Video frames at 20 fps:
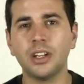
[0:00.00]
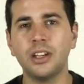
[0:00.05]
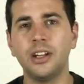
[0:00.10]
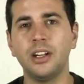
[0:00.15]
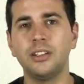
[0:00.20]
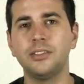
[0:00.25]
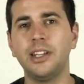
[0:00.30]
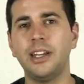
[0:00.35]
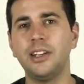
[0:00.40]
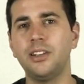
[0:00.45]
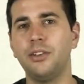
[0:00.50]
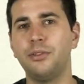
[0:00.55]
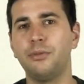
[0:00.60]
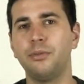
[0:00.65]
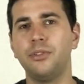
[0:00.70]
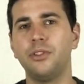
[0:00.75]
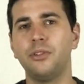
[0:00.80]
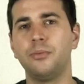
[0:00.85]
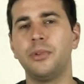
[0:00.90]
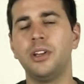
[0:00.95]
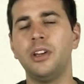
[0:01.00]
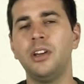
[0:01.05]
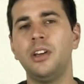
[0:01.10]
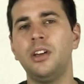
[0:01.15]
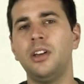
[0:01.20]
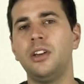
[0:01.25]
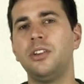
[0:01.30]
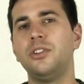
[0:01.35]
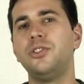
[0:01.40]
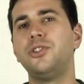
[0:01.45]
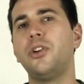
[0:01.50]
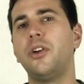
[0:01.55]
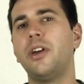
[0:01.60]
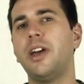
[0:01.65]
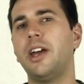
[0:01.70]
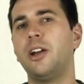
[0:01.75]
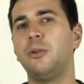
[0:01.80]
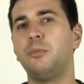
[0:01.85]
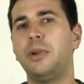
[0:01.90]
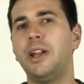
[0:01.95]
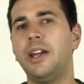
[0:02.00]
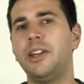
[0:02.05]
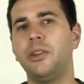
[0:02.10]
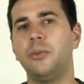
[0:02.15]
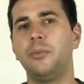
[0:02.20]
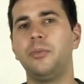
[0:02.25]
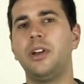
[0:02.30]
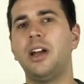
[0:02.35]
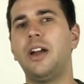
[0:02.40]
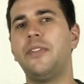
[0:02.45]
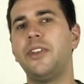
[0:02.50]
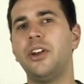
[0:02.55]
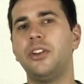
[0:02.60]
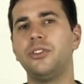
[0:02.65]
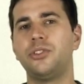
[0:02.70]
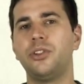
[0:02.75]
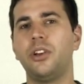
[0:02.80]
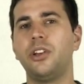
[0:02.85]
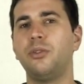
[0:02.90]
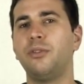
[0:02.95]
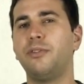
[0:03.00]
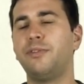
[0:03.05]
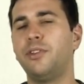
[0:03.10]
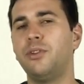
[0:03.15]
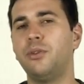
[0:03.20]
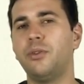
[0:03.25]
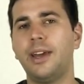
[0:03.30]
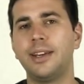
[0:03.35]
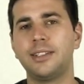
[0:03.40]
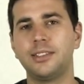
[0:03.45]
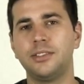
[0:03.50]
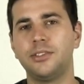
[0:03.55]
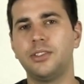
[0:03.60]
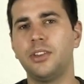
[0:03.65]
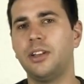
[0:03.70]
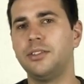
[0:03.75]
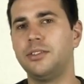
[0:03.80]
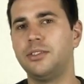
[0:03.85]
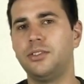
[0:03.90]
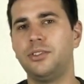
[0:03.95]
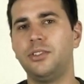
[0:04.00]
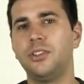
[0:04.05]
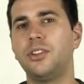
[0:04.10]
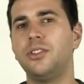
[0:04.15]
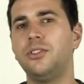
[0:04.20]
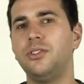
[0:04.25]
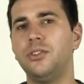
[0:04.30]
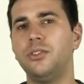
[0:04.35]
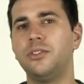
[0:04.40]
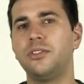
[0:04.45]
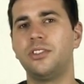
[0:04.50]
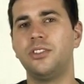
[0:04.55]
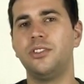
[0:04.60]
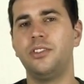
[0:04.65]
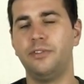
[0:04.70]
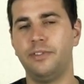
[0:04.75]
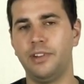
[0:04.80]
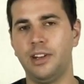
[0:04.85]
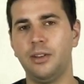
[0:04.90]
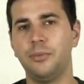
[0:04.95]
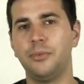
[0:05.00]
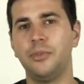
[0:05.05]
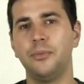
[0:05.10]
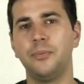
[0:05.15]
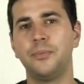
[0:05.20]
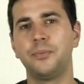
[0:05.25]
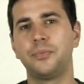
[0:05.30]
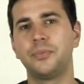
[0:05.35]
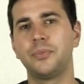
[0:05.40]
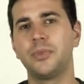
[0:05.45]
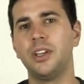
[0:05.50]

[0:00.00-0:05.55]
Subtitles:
And I'll take you through them, show you how to play them, and then I'll show you a few exercises you can use to develop them.